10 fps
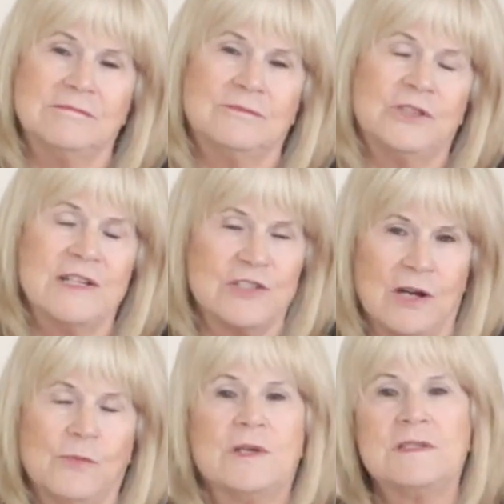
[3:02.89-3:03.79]
What I
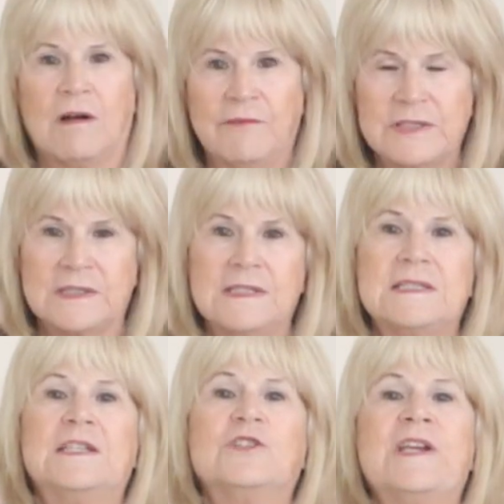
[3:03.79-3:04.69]
saw it was obviously as
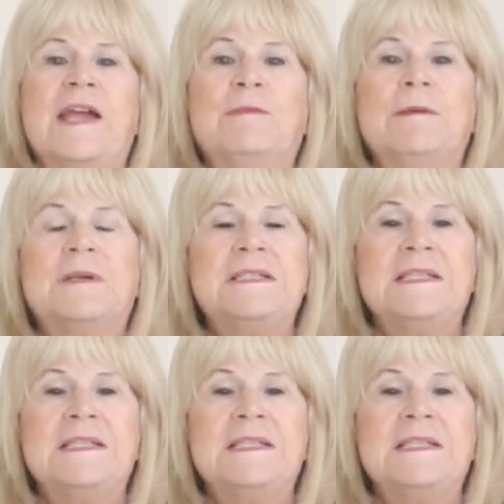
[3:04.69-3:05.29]
entertainment. But